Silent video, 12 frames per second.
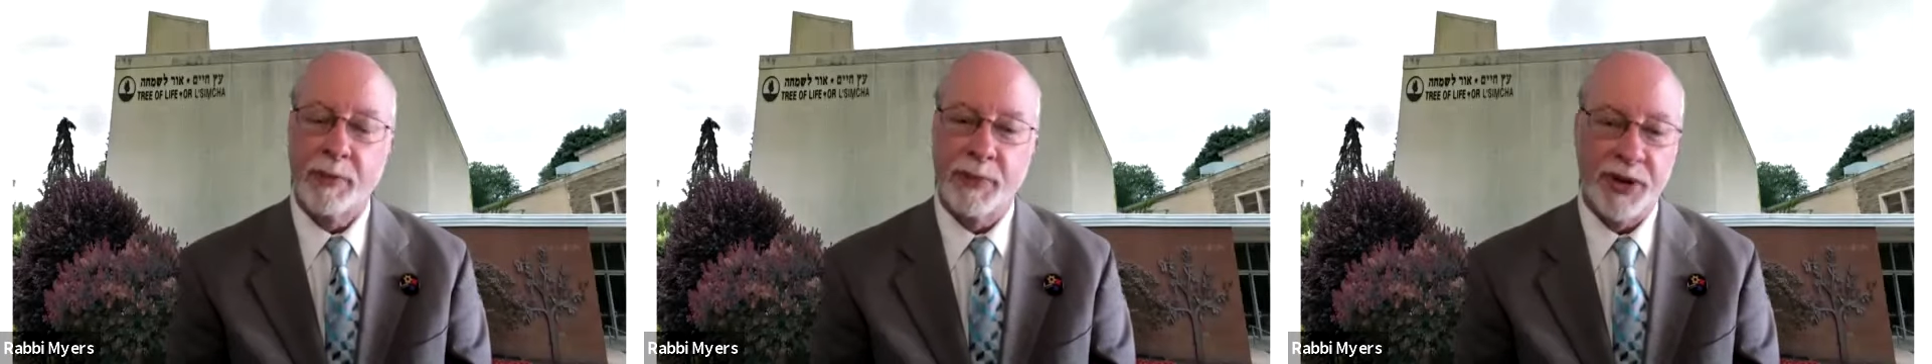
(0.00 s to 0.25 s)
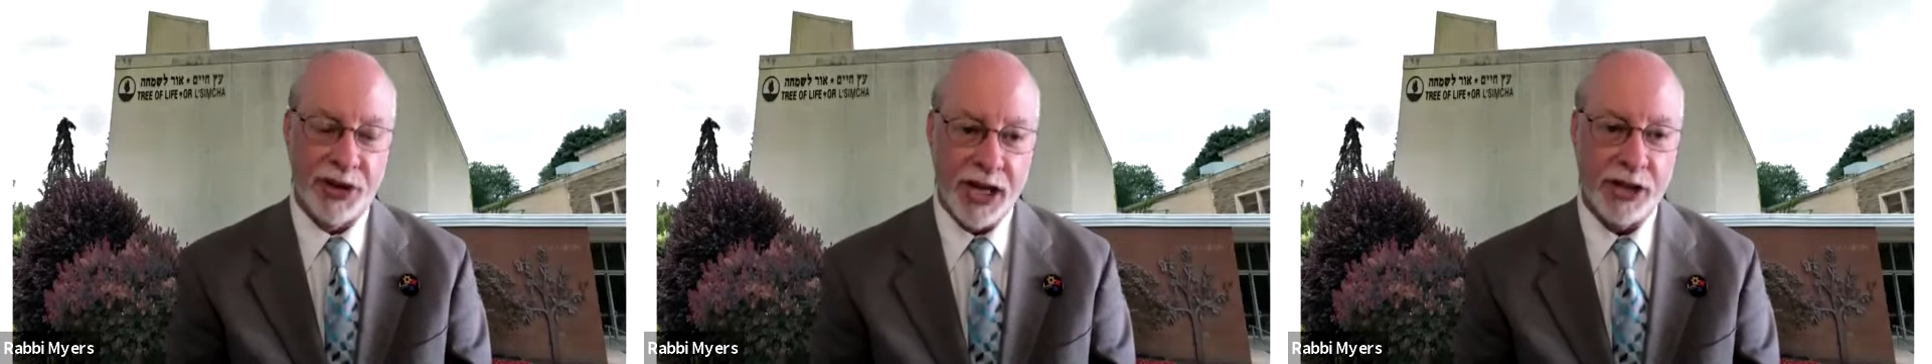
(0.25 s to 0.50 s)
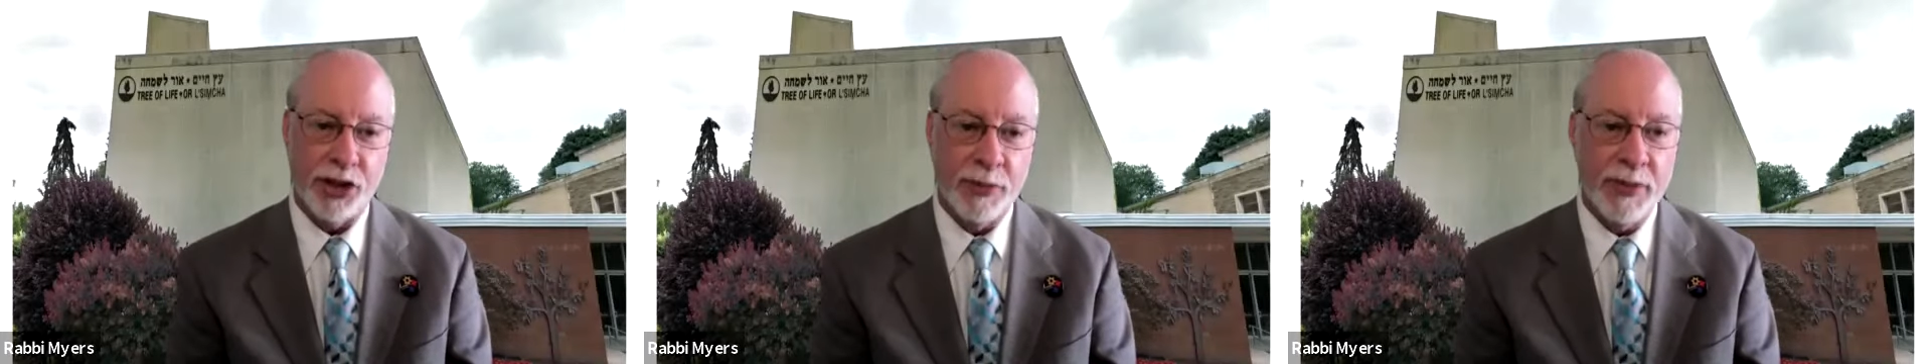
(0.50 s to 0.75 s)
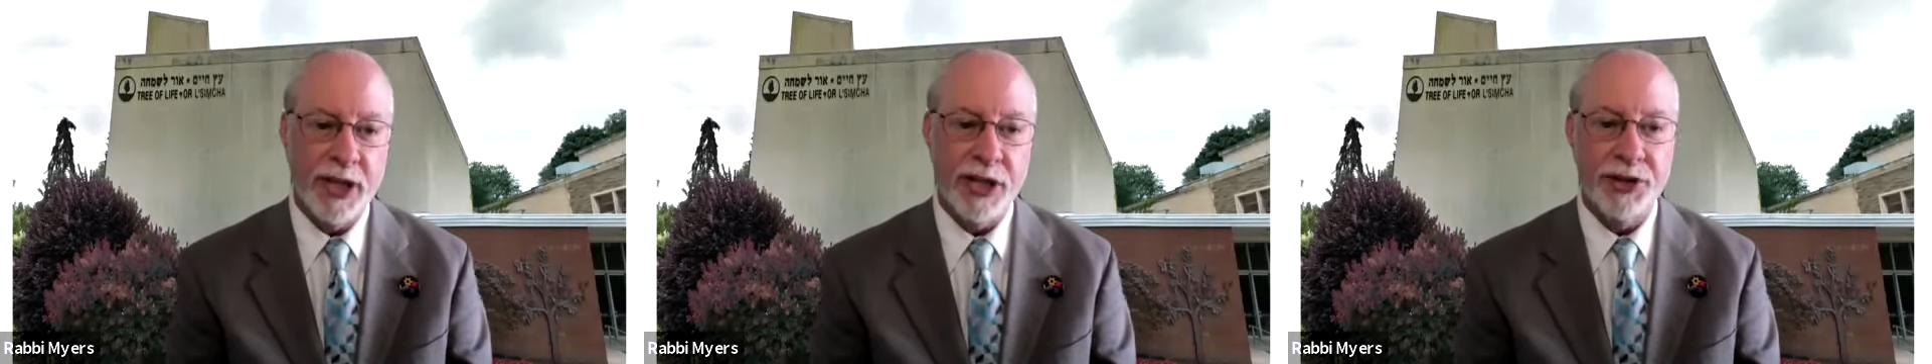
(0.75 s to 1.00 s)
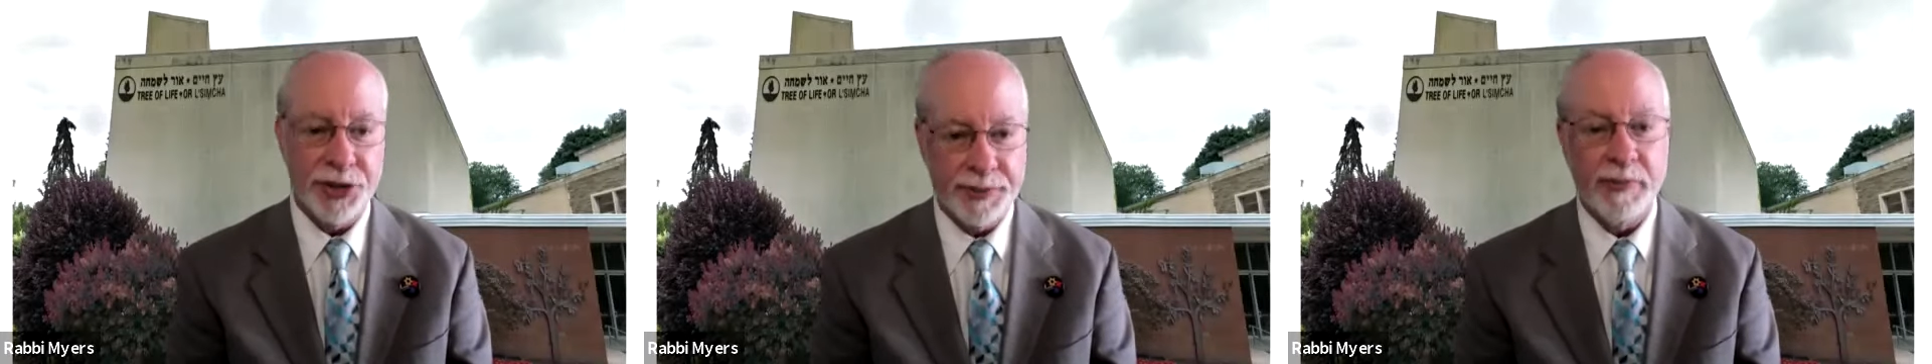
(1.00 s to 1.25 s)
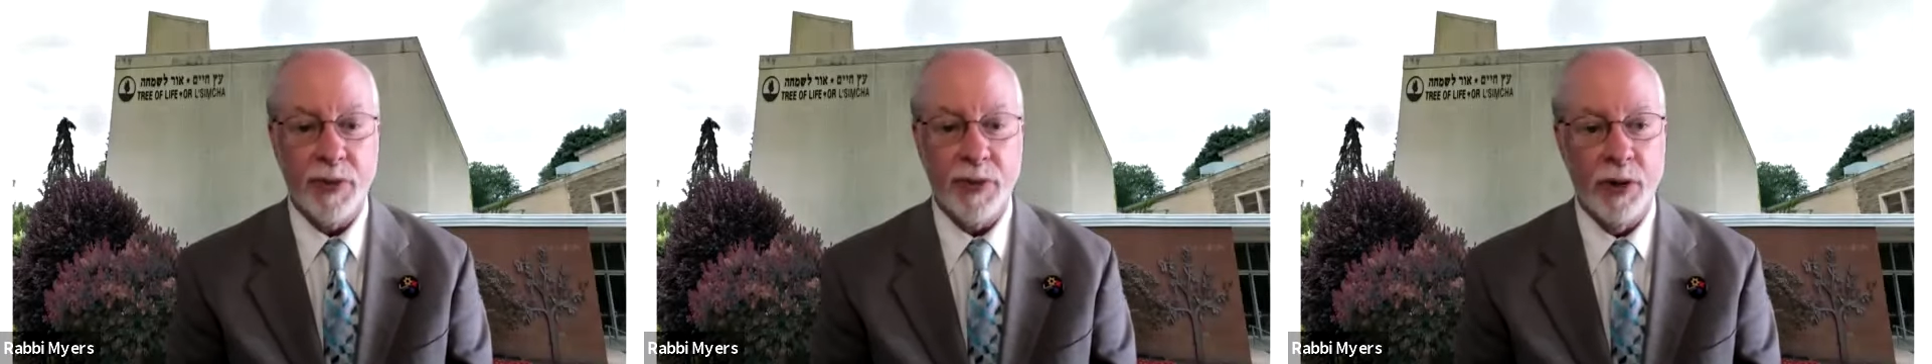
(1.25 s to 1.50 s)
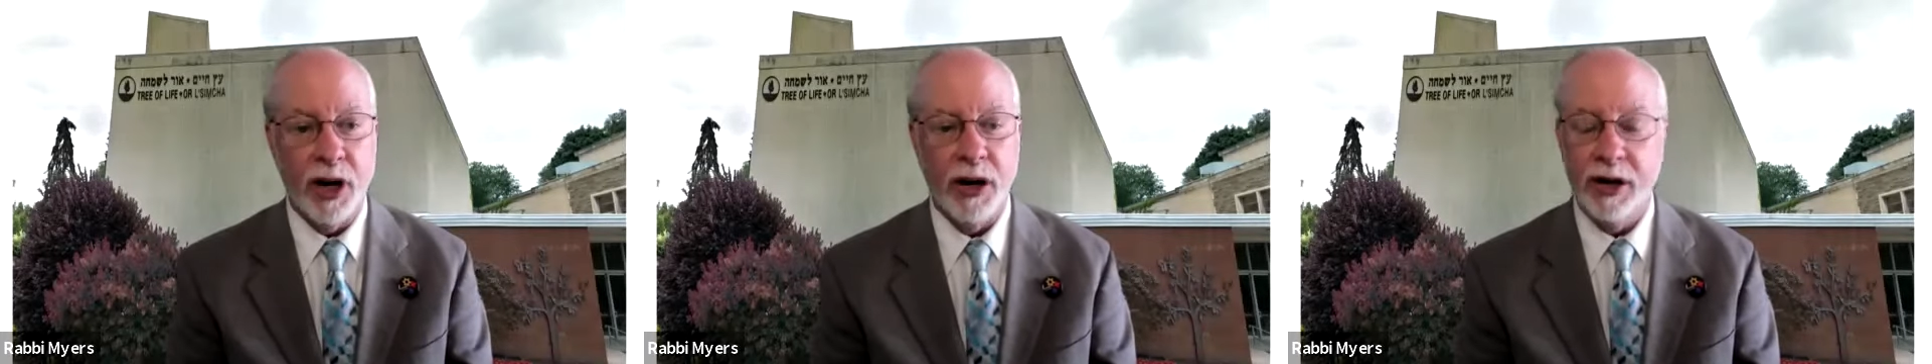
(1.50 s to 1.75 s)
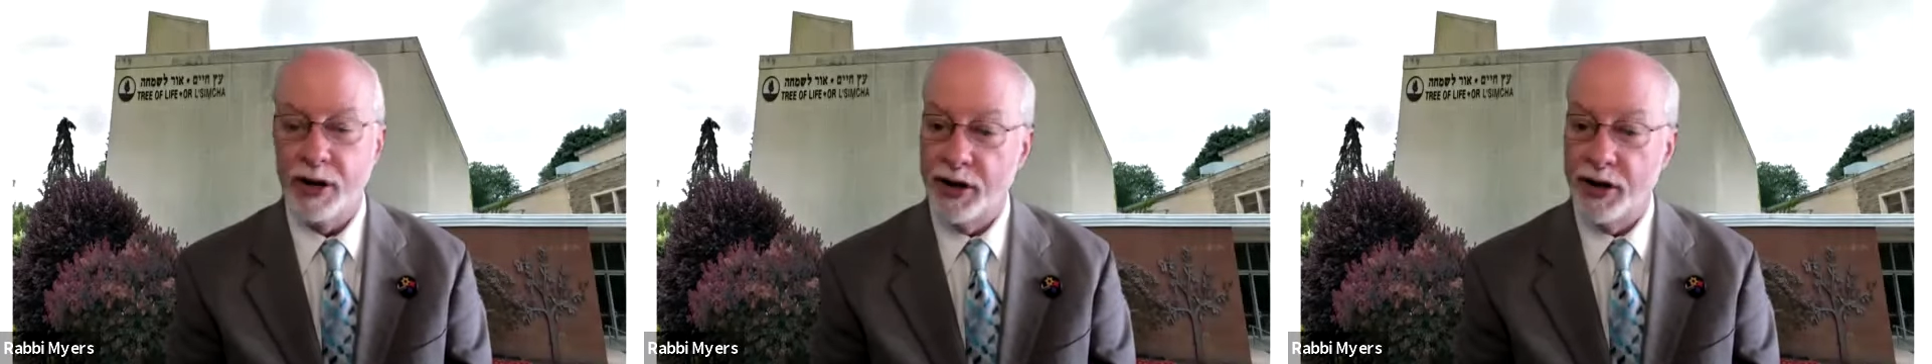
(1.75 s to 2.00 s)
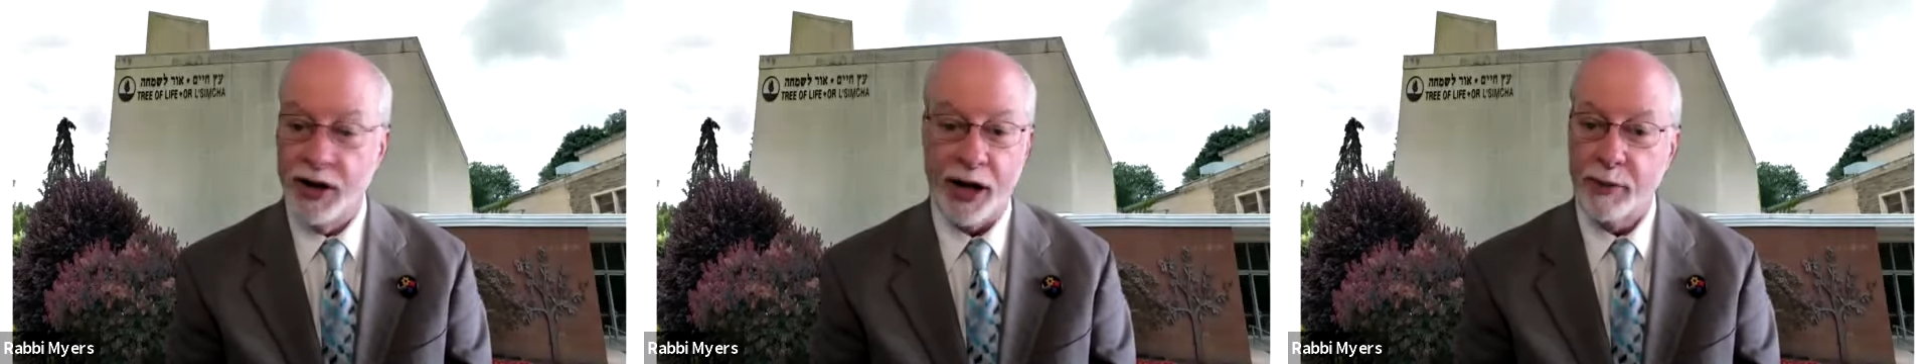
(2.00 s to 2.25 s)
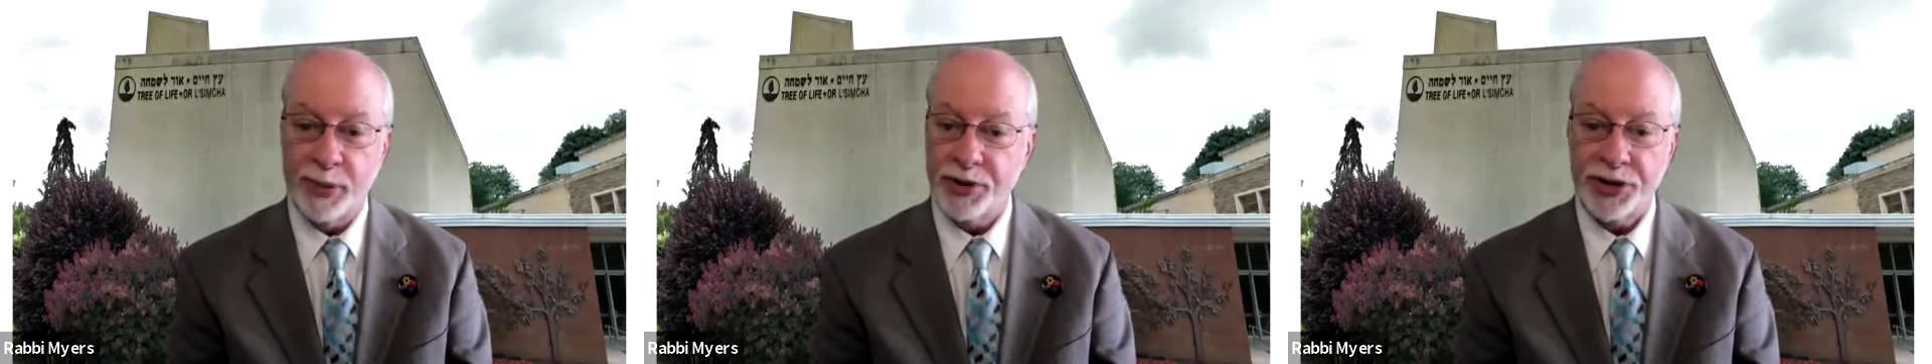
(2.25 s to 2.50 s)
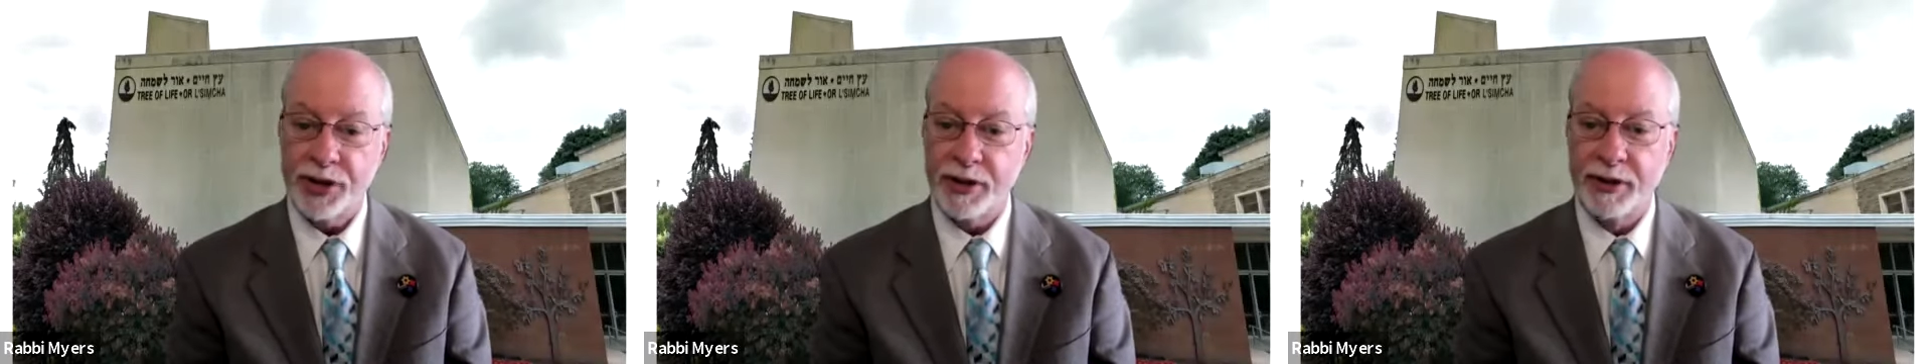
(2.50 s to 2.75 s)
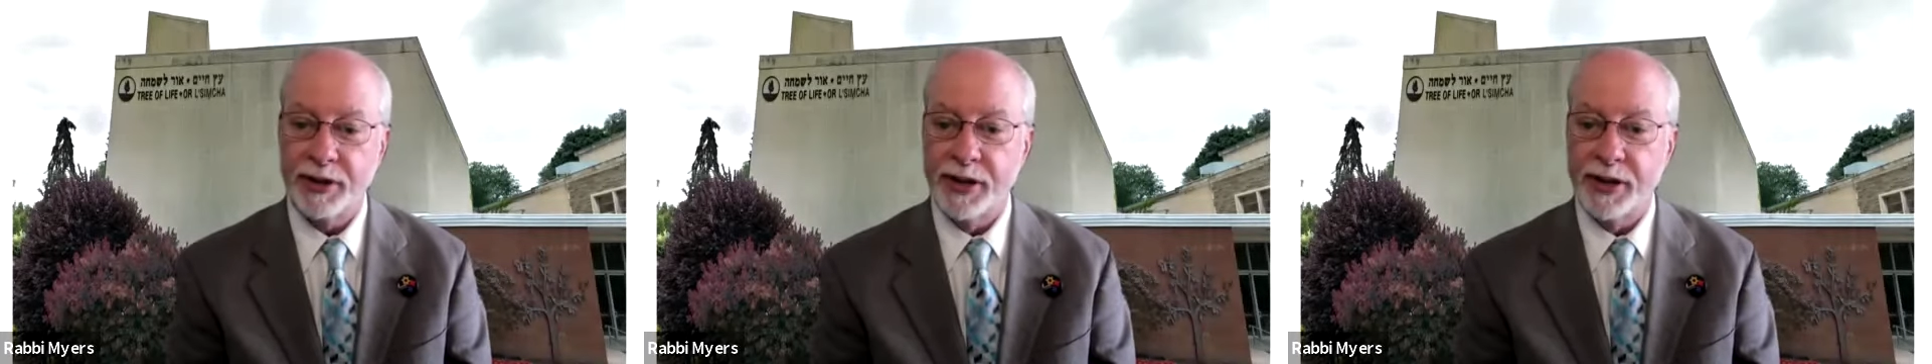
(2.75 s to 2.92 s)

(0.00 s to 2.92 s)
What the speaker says: But that just means not in person.